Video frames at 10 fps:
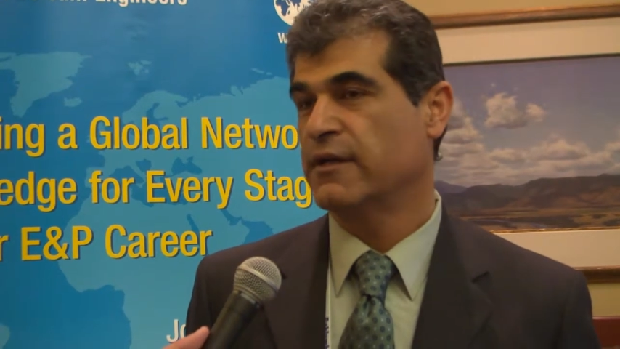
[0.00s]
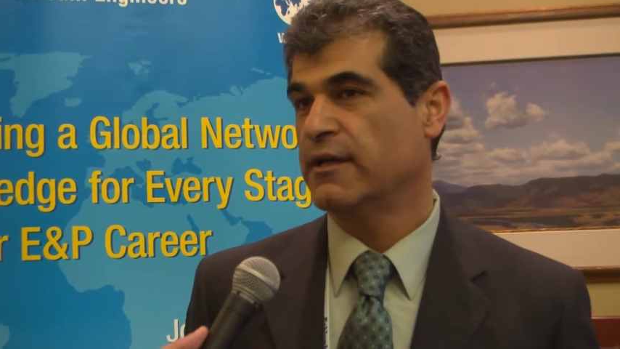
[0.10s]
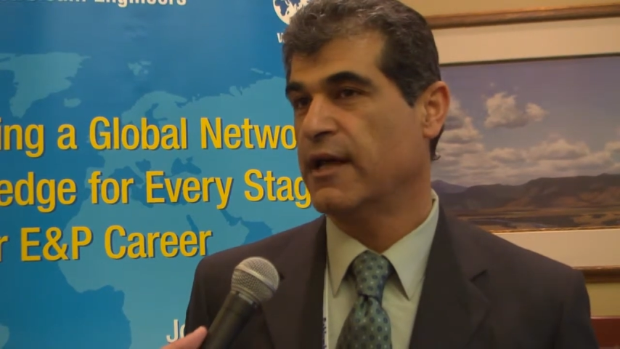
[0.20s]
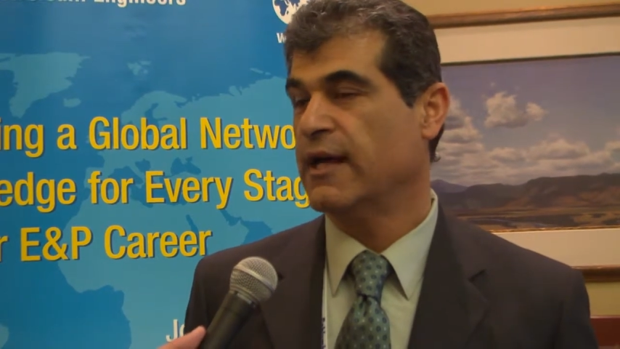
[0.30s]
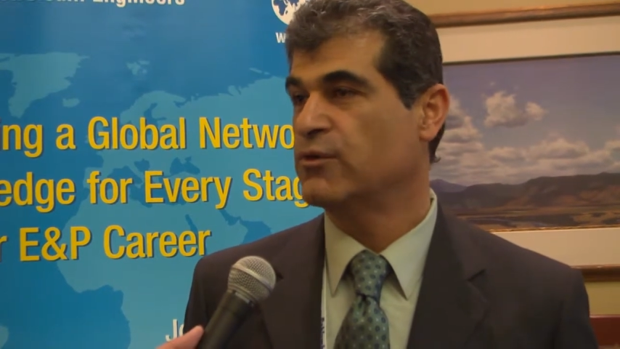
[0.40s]

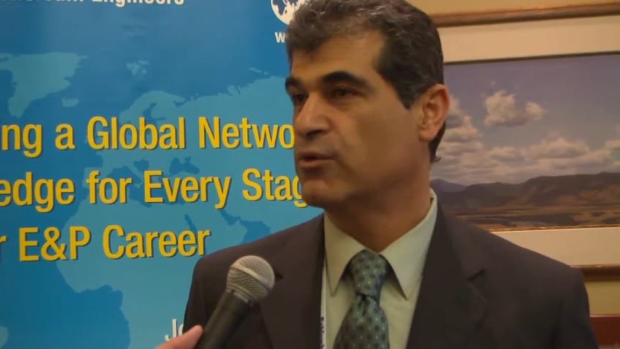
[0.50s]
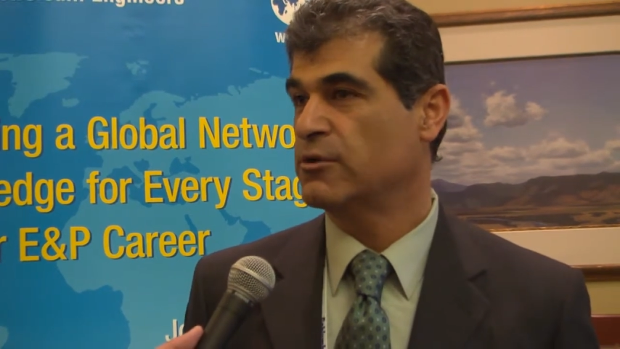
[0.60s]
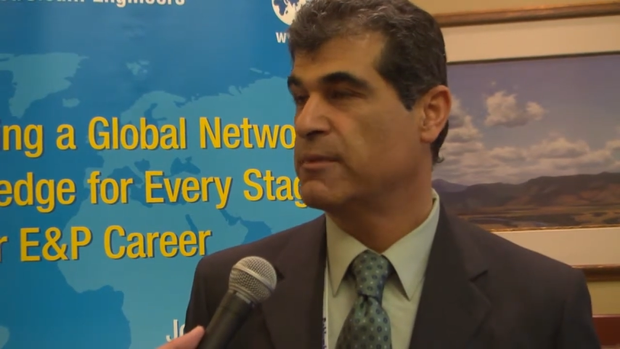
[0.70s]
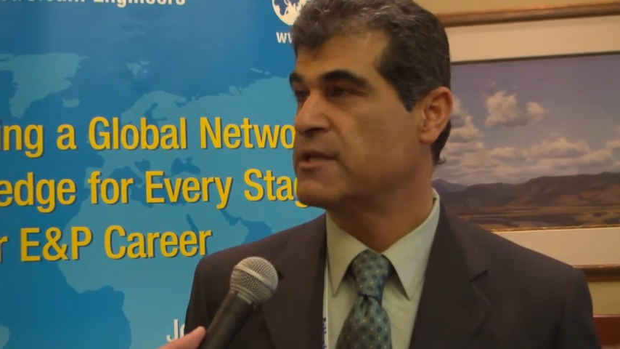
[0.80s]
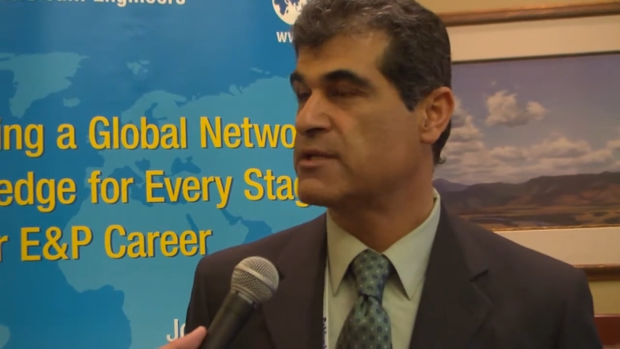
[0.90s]

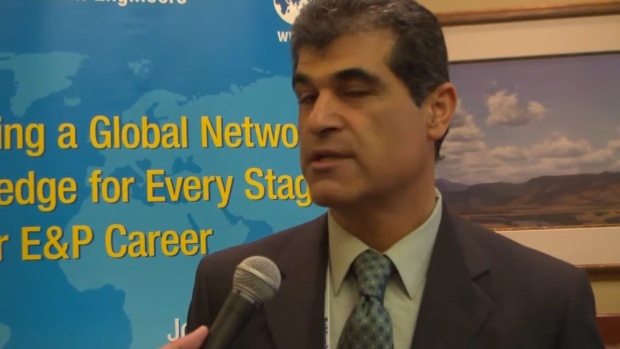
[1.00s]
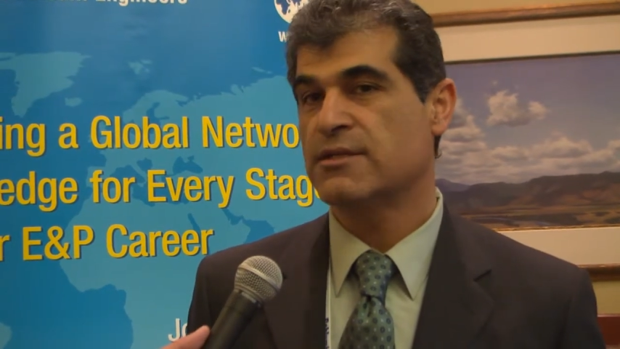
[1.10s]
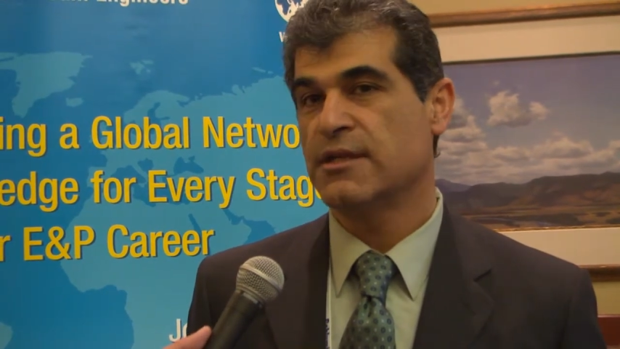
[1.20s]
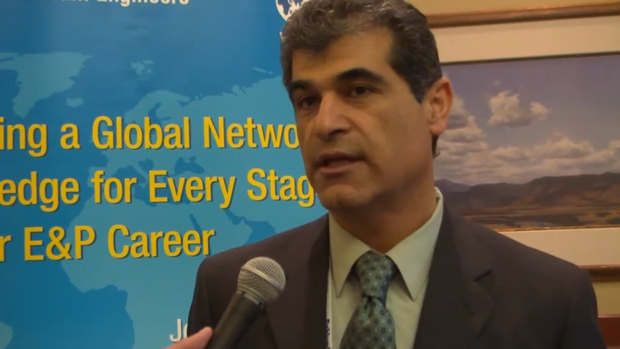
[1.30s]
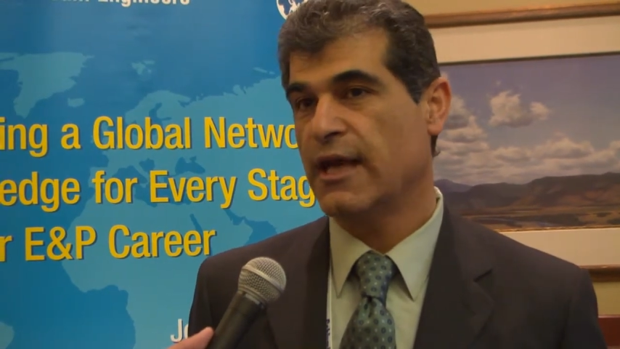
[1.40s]
annual
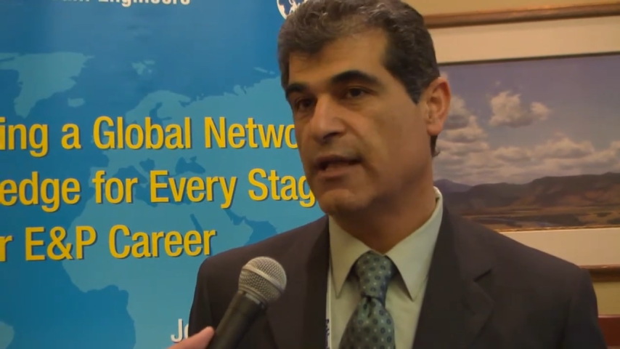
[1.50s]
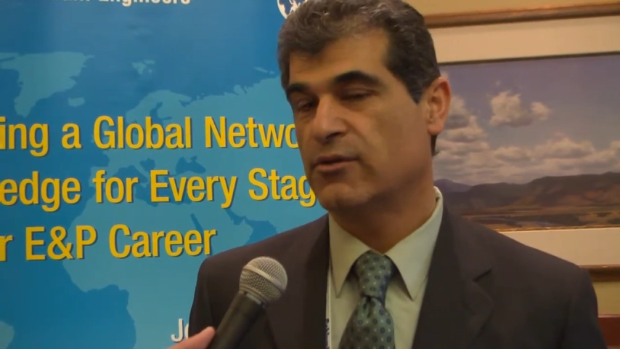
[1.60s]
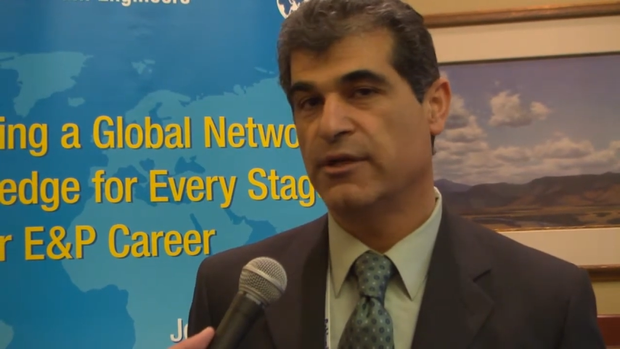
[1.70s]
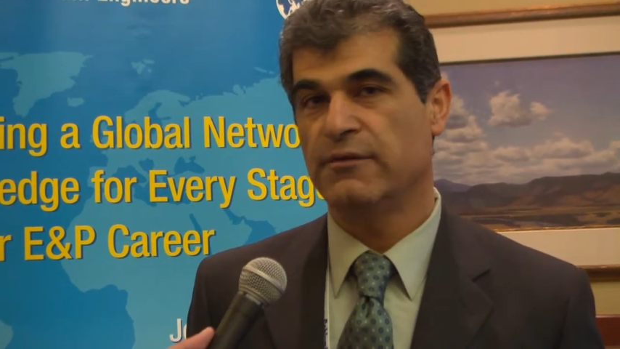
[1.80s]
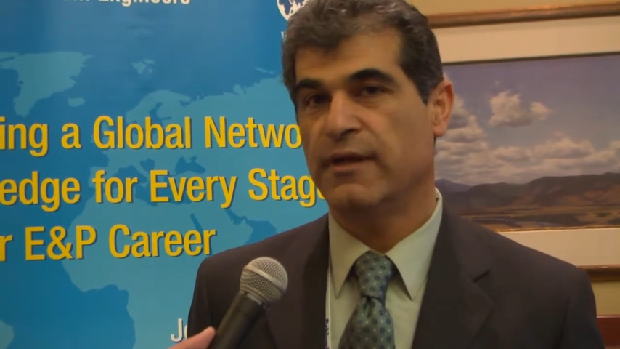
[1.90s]
basis in Calgary.